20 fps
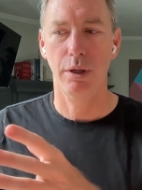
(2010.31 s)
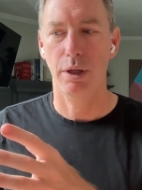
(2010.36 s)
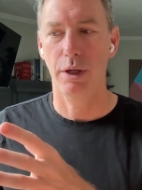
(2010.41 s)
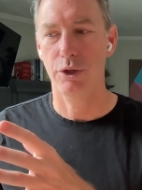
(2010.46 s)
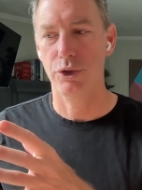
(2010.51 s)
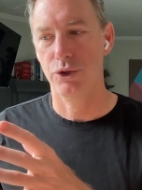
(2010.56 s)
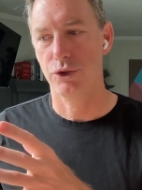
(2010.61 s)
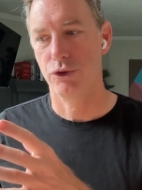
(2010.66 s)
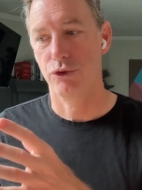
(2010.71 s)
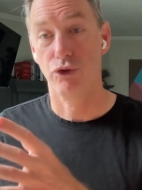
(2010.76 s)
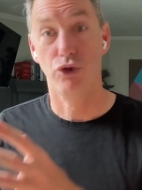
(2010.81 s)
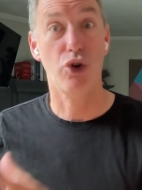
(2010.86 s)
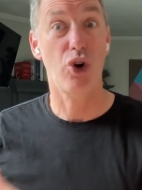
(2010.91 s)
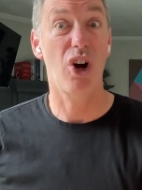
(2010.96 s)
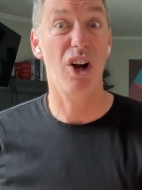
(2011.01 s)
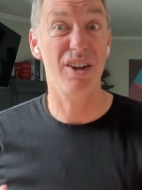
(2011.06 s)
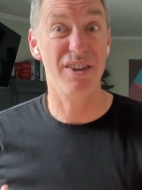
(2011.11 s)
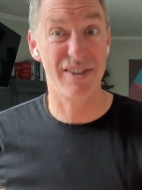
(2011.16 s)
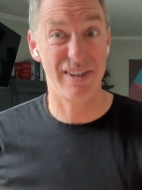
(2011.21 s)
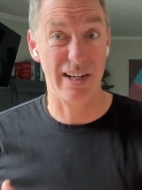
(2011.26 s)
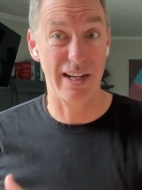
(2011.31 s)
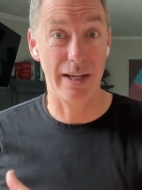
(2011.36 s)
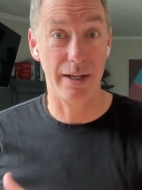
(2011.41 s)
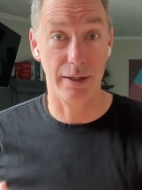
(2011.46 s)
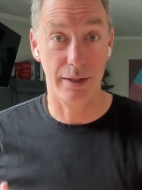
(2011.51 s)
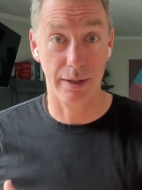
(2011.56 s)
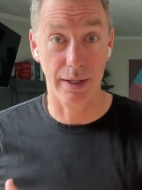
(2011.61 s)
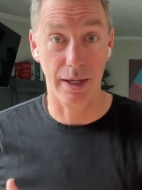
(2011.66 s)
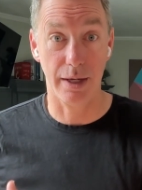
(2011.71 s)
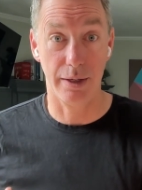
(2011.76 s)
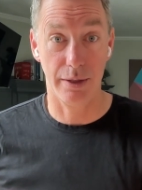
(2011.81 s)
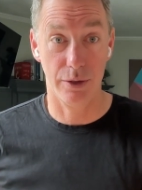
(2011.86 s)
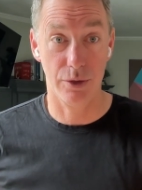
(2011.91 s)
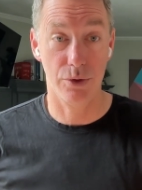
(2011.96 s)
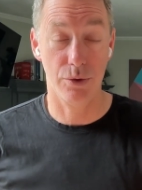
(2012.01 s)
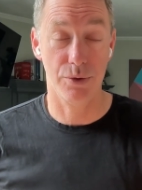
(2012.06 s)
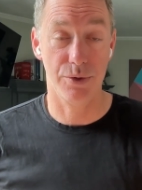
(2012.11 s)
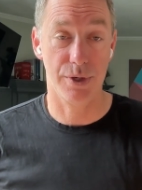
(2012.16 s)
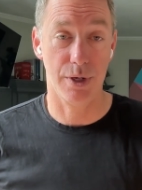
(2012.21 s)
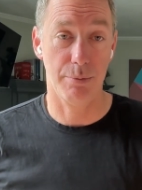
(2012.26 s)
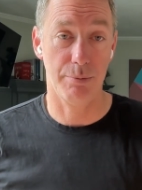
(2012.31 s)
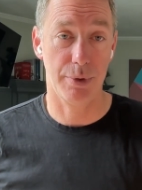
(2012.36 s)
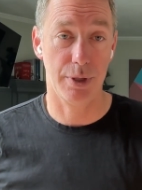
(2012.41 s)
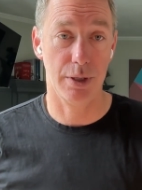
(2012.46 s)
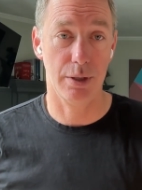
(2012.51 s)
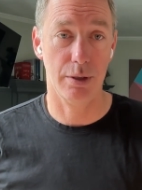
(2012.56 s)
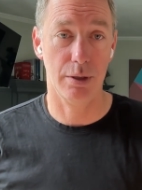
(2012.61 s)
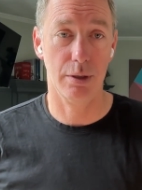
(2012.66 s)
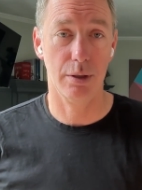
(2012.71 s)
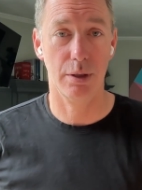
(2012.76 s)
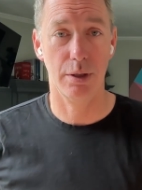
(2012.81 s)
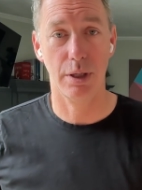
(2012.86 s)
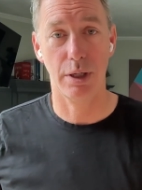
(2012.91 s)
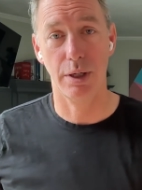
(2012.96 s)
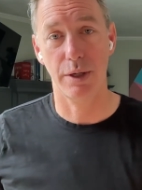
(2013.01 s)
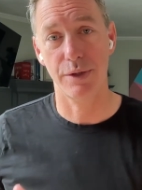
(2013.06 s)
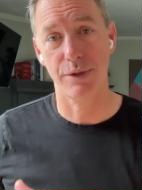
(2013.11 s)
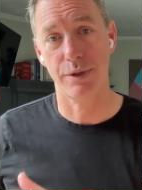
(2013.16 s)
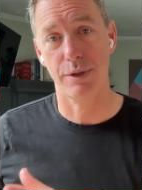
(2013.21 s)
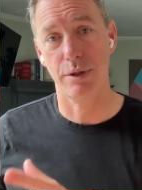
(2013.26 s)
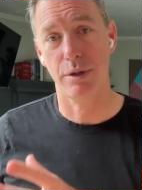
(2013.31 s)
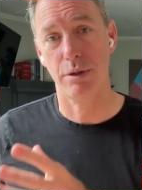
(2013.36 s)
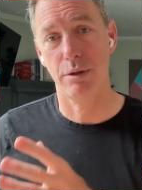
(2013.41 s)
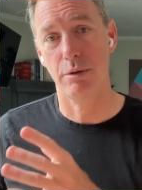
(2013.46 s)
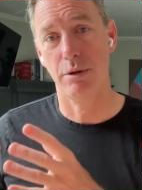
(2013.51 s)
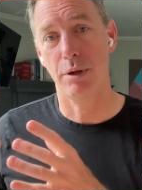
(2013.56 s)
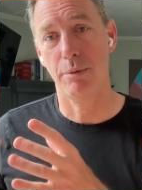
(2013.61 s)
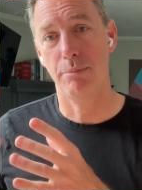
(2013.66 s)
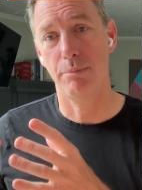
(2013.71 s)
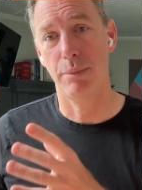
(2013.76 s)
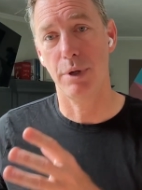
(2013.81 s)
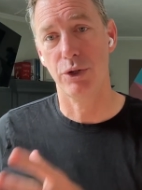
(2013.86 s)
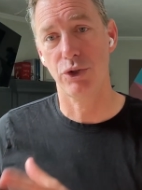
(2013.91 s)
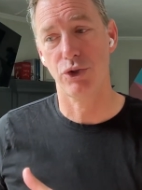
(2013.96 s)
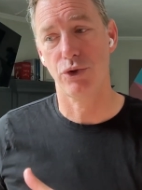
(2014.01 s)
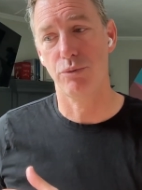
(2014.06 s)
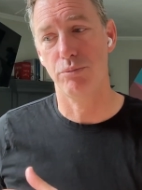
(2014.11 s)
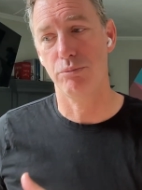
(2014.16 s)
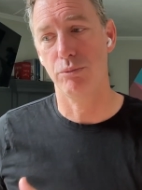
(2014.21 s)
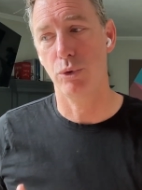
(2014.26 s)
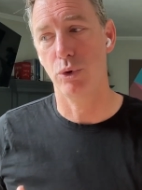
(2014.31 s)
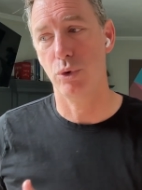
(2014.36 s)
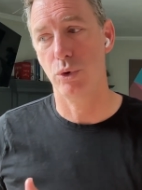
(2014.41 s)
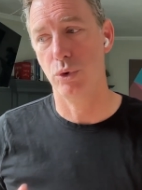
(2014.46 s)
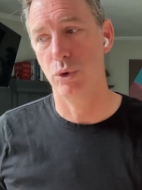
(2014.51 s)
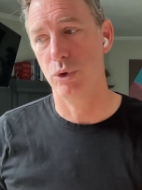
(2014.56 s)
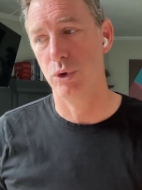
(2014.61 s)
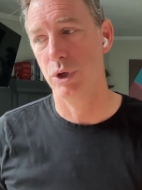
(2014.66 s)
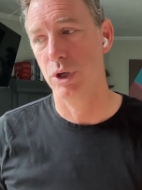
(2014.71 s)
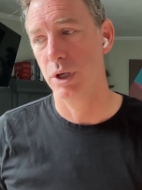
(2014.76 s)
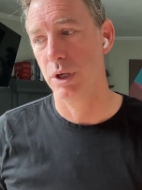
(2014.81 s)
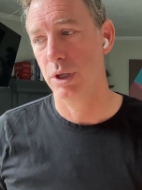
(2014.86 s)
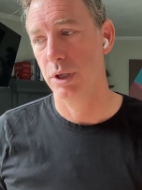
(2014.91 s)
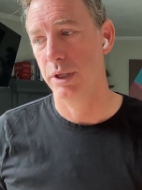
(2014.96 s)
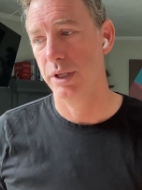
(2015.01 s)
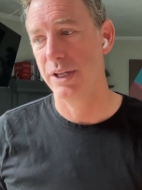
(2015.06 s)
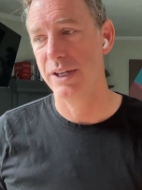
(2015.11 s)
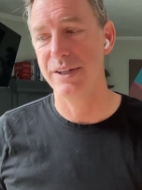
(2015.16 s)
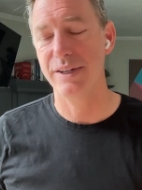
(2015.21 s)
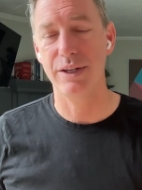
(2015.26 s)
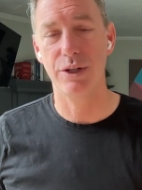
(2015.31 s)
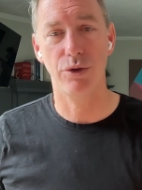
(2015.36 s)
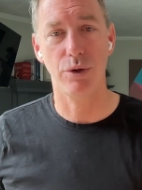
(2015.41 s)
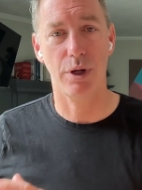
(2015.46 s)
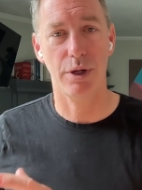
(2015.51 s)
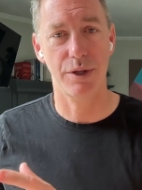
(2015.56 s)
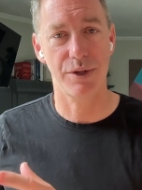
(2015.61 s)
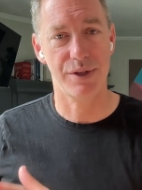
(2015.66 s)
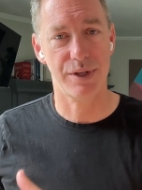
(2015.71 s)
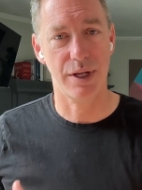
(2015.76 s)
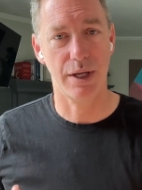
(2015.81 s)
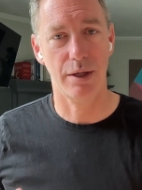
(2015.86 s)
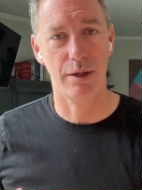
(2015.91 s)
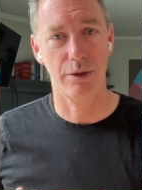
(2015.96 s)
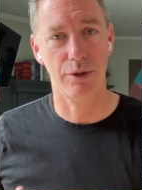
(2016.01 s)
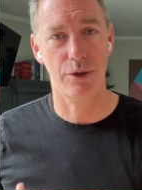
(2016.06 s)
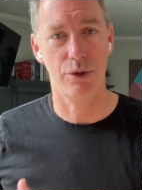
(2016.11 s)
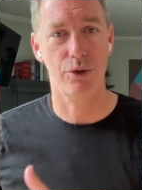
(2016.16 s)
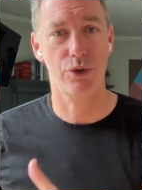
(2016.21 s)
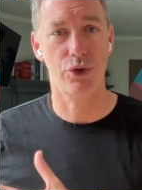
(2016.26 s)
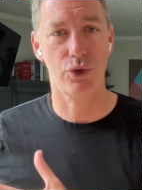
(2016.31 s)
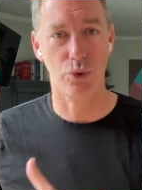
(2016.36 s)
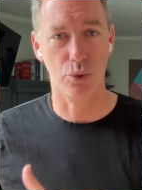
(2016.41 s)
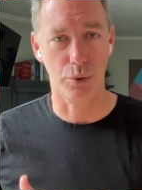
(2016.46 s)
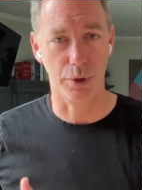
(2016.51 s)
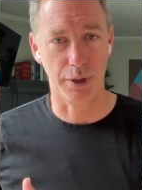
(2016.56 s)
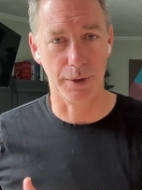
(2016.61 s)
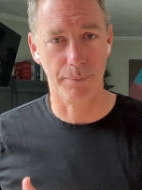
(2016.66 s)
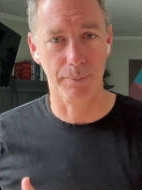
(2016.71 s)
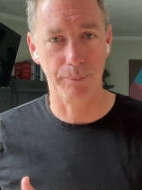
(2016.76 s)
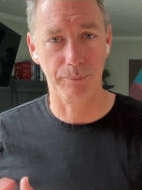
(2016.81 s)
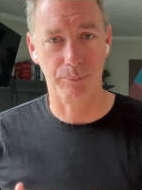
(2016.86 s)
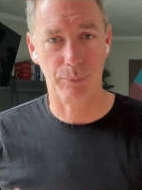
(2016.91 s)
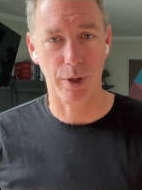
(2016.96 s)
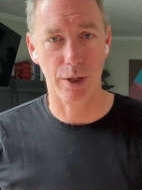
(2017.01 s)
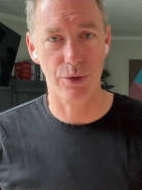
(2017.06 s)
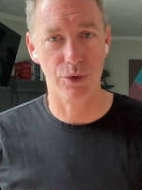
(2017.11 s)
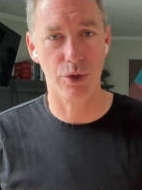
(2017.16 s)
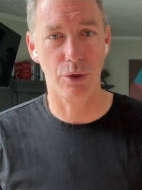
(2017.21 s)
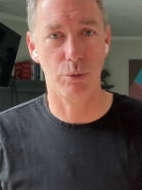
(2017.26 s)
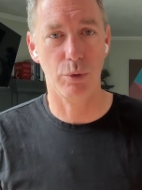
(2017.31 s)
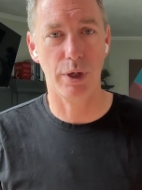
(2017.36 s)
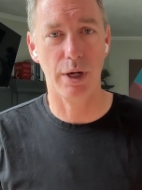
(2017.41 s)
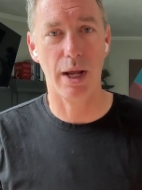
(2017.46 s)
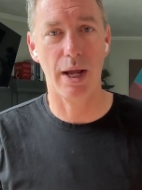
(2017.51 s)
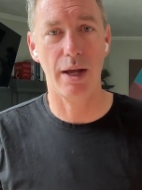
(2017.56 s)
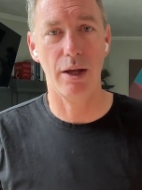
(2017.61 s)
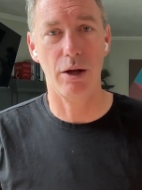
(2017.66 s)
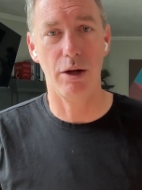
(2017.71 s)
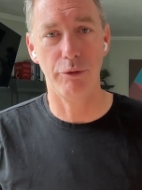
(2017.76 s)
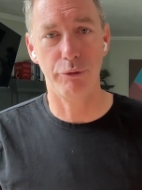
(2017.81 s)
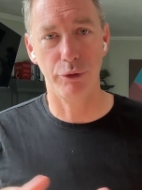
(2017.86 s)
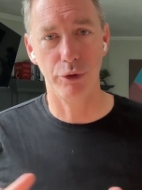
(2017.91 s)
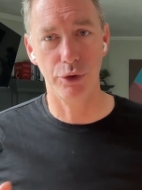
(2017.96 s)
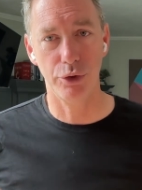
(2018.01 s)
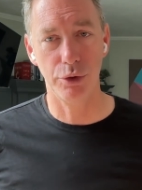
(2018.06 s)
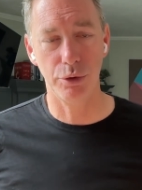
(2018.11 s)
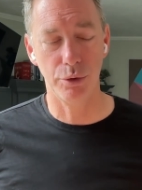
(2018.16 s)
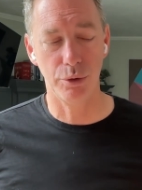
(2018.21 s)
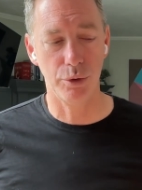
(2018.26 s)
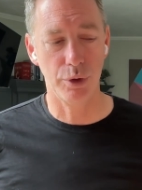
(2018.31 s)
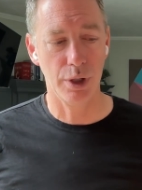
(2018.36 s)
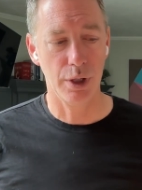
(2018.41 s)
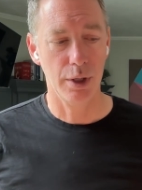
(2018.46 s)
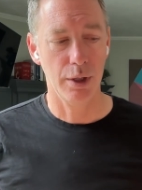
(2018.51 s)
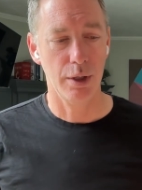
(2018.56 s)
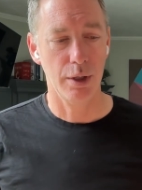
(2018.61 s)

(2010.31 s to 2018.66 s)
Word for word: and translating that into something that is a much more easy to understand story. And so, what I often do